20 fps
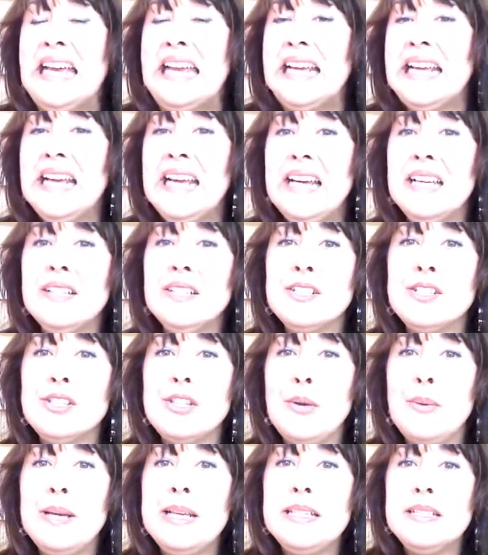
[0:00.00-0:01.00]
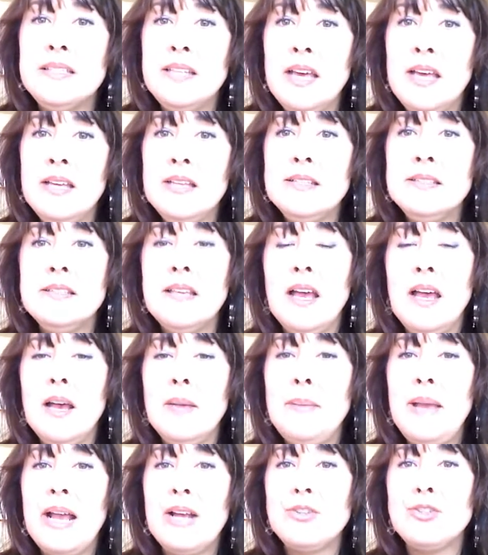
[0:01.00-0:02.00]
And so it does
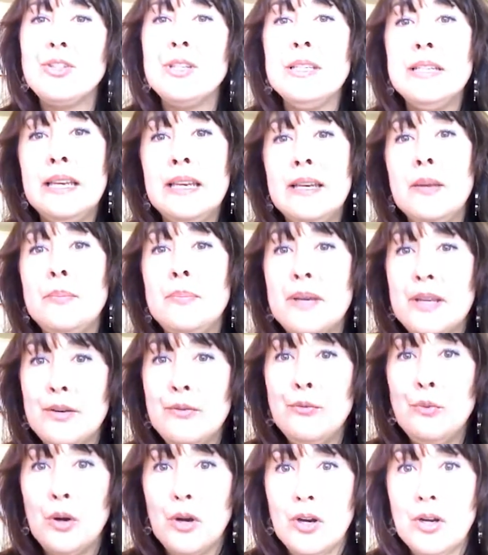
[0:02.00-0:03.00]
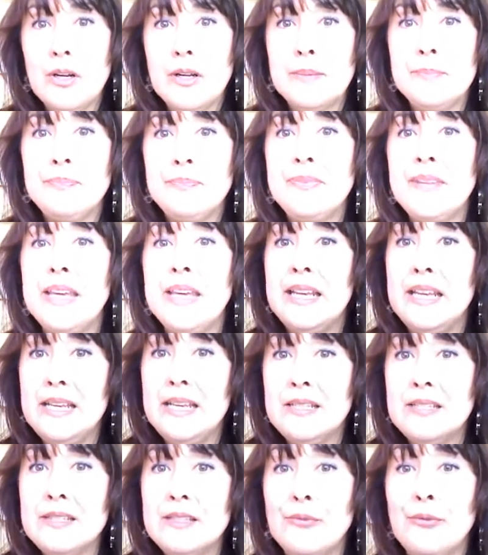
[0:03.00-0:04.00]
actually need a bit of work.
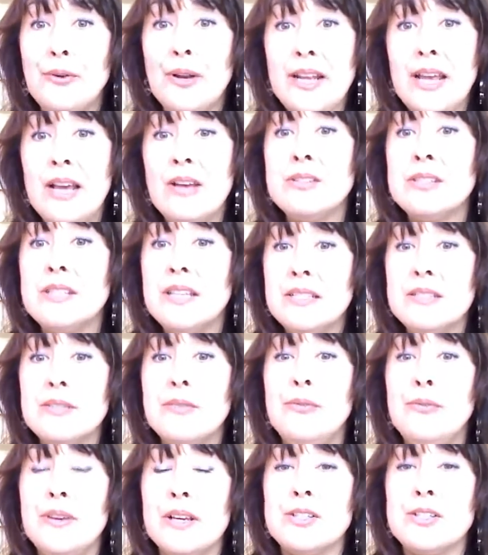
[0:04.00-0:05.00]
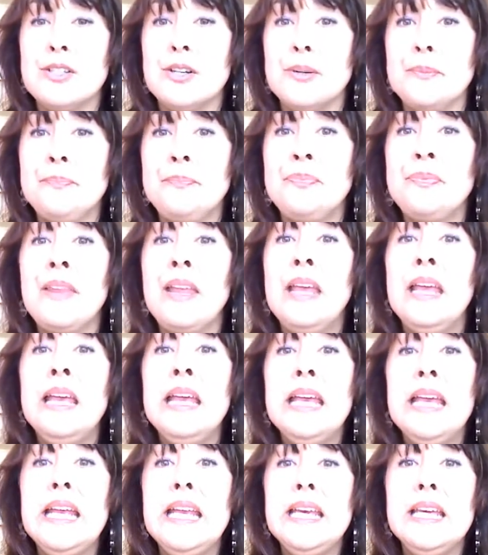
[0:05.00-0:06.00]
The front house is a fixer.
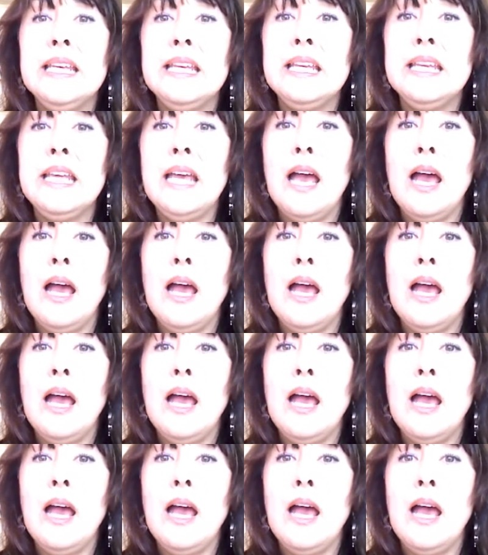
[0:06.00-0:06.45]
We